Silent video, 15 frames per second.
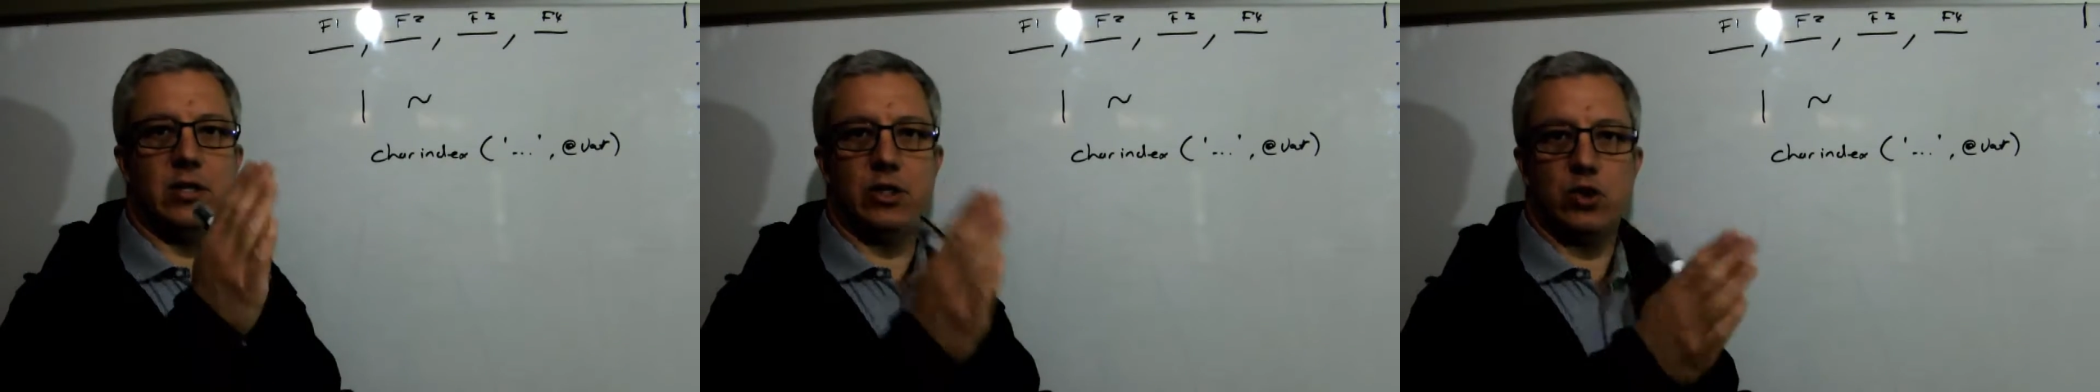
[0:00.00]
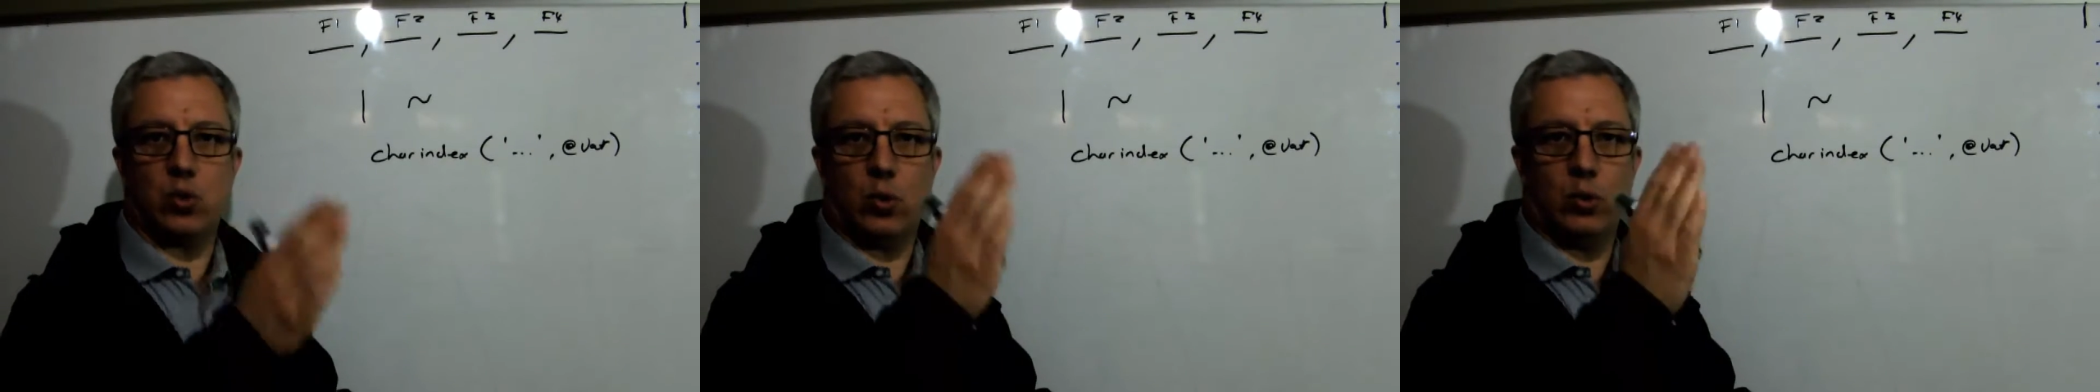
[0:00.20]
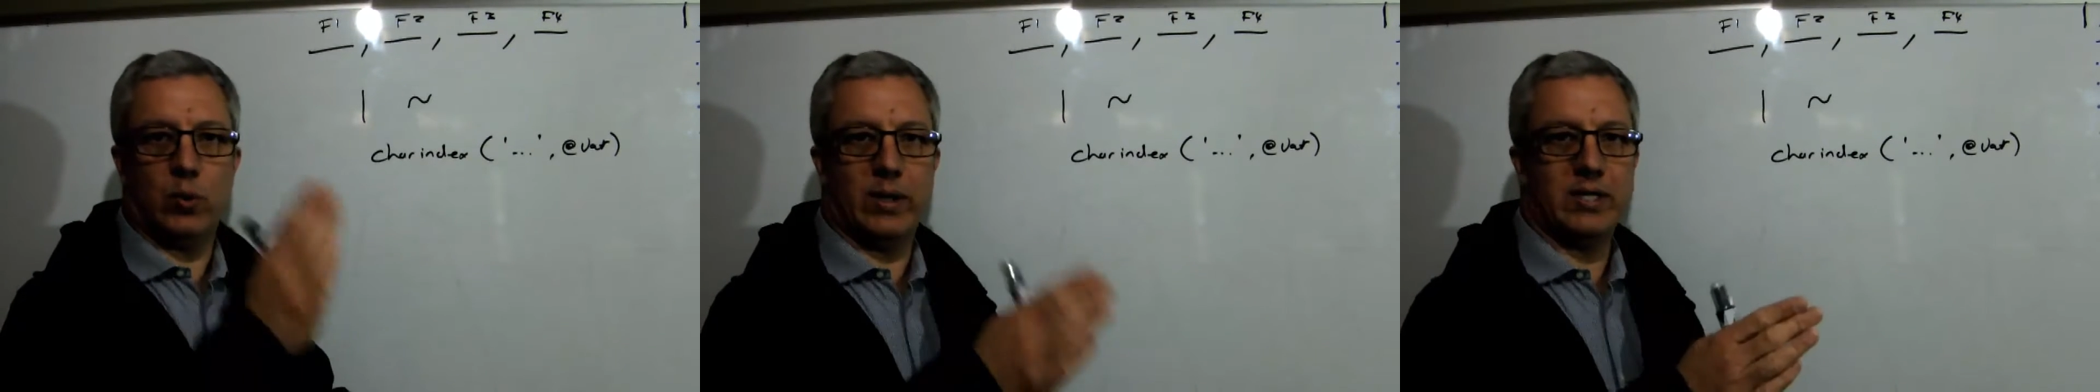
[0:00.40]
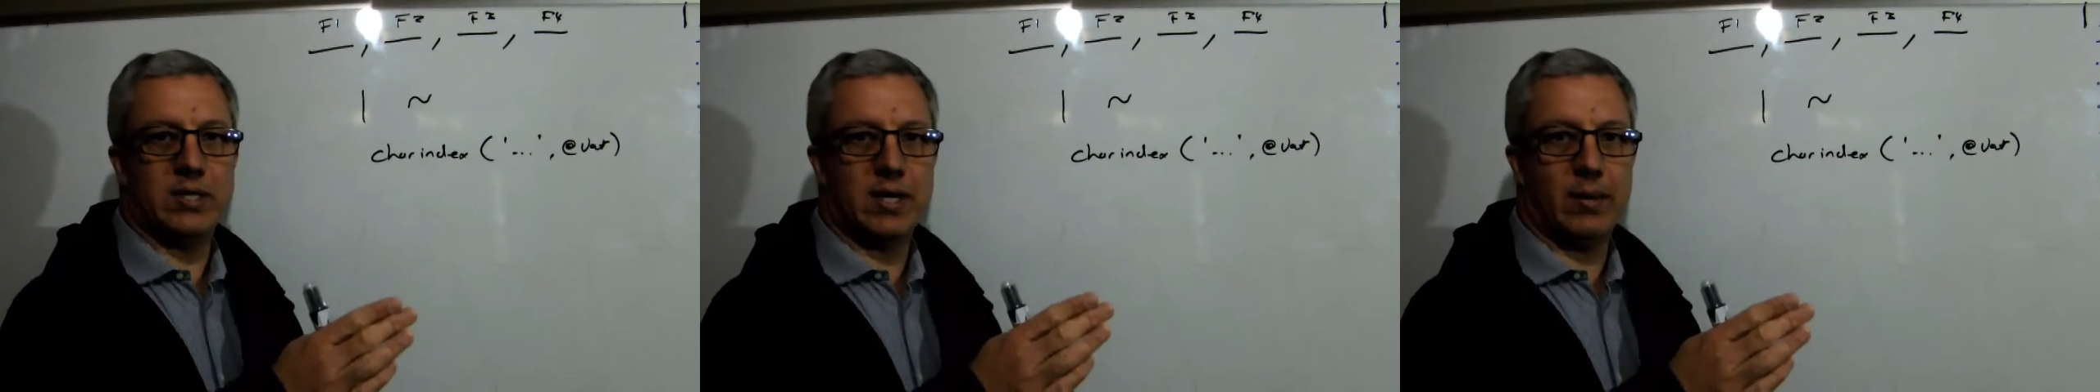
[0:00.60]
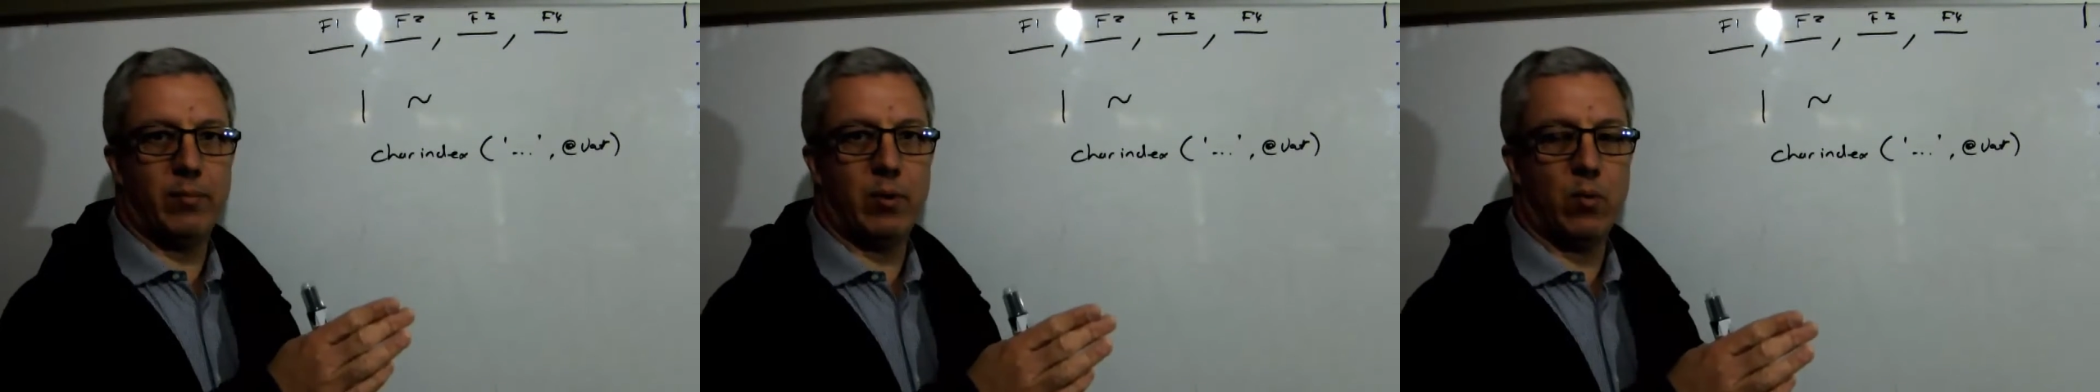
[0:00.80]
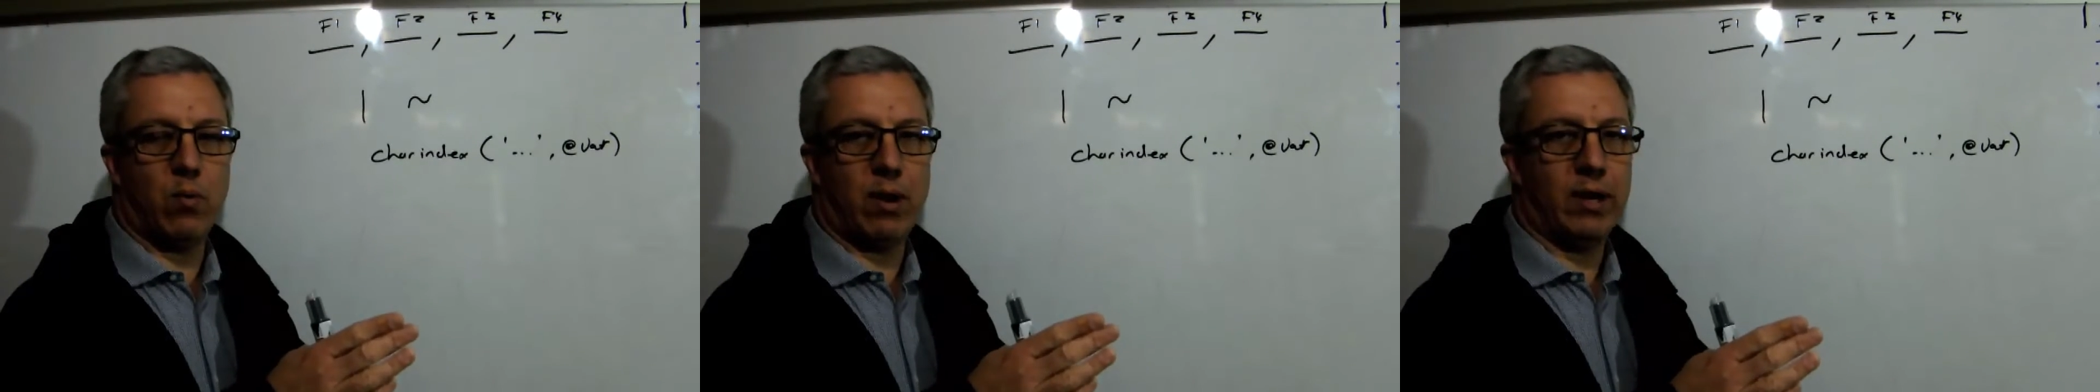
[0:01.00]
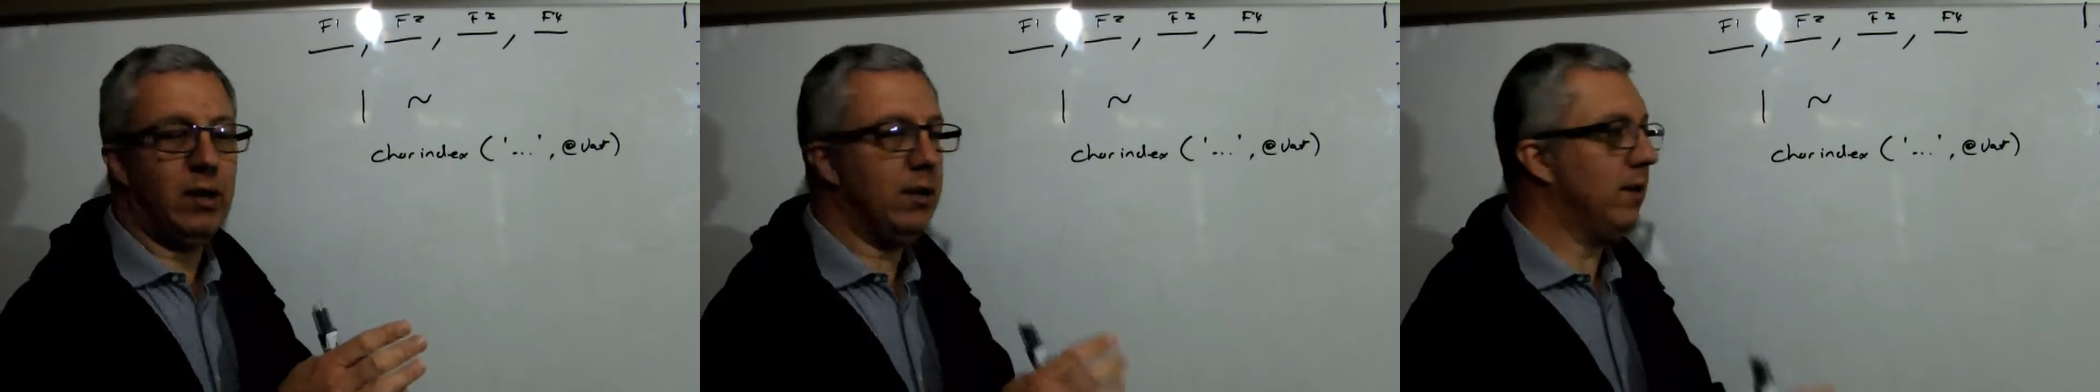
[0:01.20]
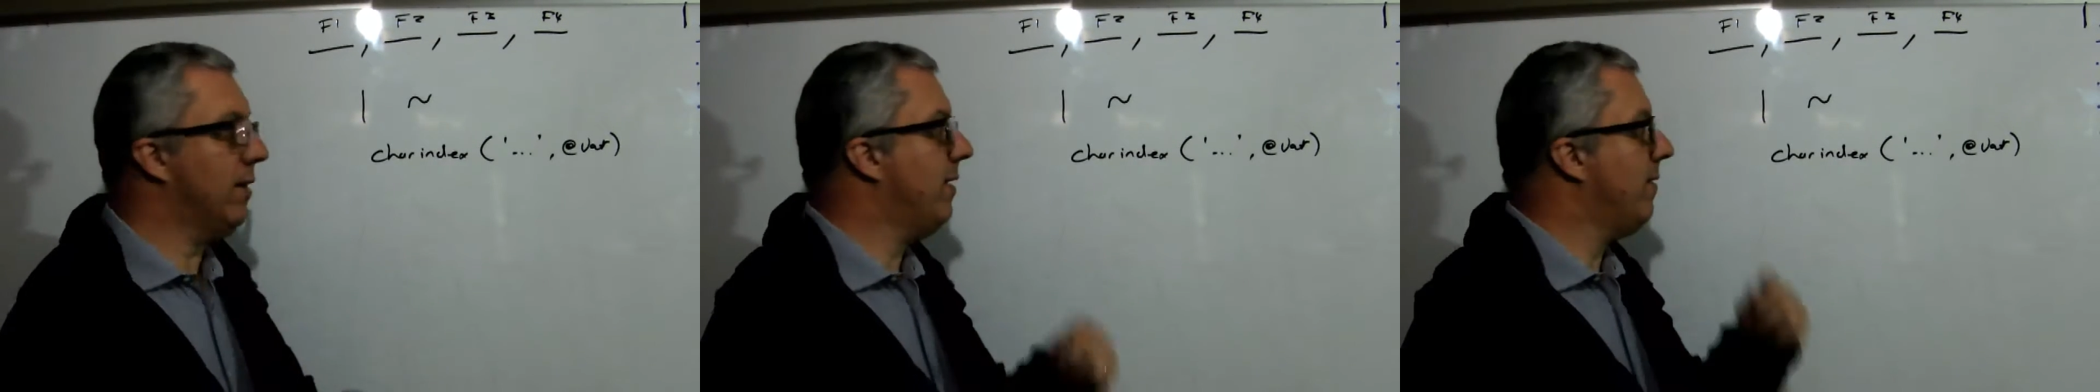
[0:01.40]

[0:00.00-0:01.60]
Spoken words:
is always number 1.